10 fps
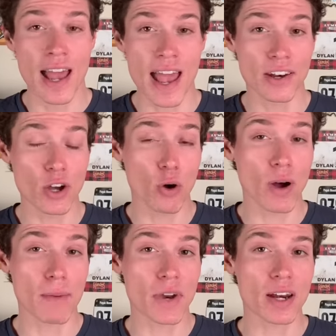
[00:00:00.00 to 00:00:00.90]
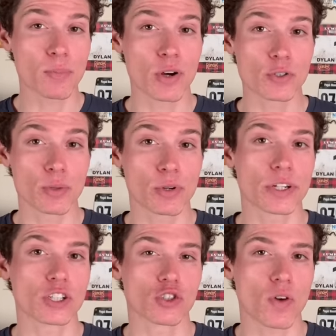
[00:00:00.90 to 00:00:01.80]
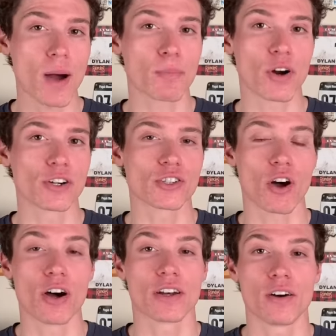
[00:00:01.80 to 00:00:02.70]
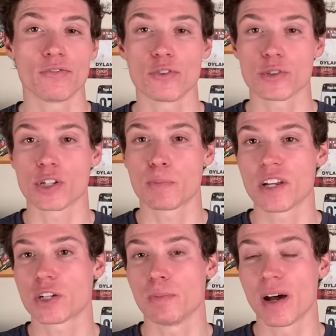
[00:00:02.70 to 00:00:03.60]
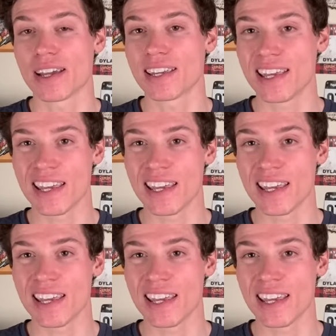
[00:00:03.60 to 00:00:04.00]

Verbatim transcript: And no, I'm not opposed to putting drop bars on a full suspension bike